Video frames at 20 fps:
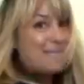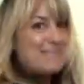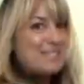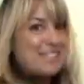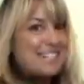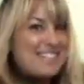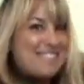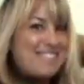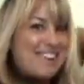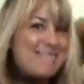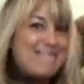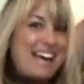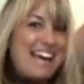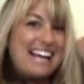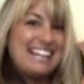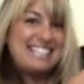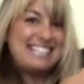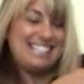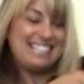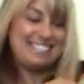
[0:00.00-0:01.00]
I'm turning my
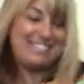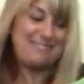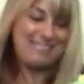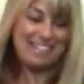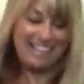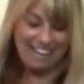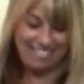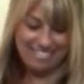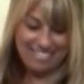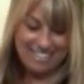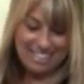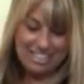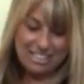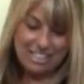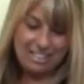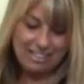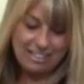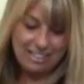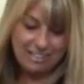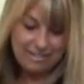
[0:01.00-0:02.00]
back to you, but I want to
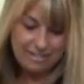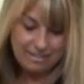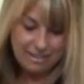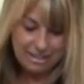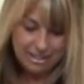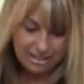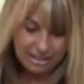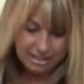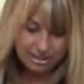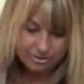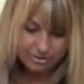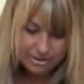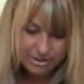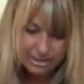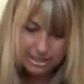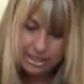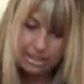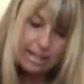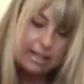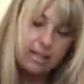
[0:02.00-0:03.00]
show you that
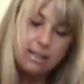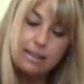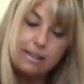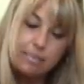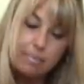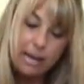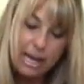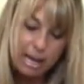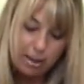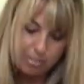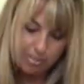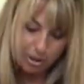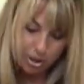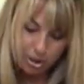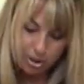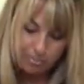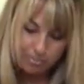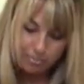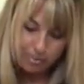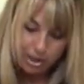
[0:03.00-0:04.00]
using the
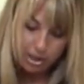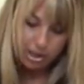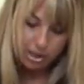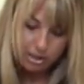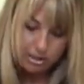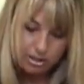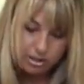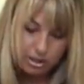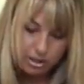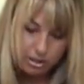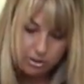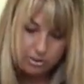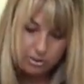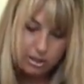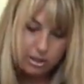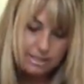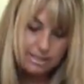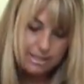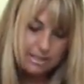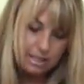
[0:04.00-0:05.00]
paper. So
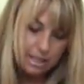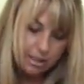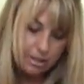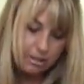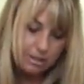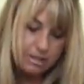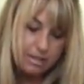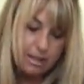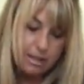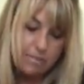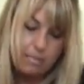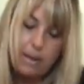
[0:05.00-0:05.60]
stickers and